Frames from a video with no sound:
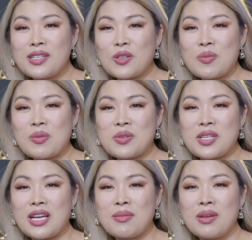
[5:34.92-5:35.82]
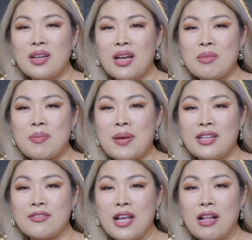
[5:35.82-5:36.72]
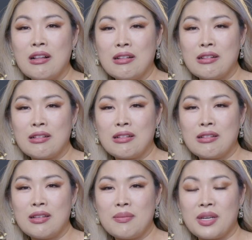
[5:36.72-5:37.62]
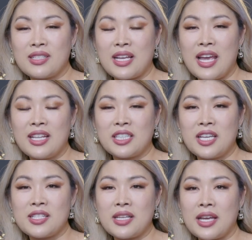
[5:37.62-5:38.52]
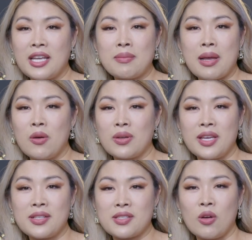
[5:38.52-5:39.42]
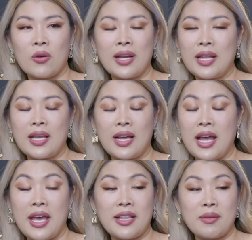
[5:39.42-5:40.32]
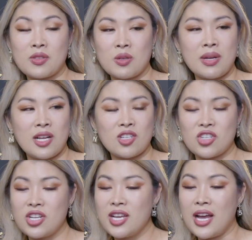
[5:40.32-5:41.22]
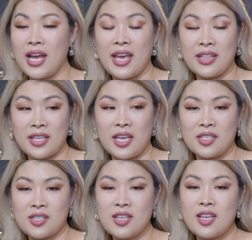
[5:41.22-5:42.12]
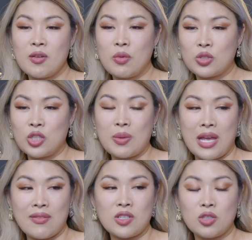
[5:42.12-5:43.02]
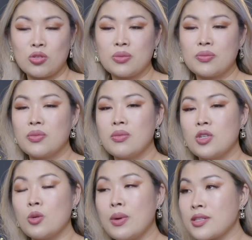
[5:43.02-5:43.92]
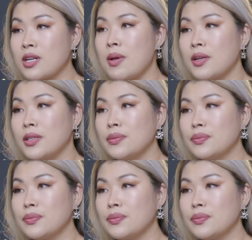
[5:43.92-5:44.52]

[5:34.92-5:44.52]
I don't want people to think I'm a pedophile? Because I hate kids. I hate my own kids already. I hate them so much. I hate the kids. We should not be having children. Robots are better.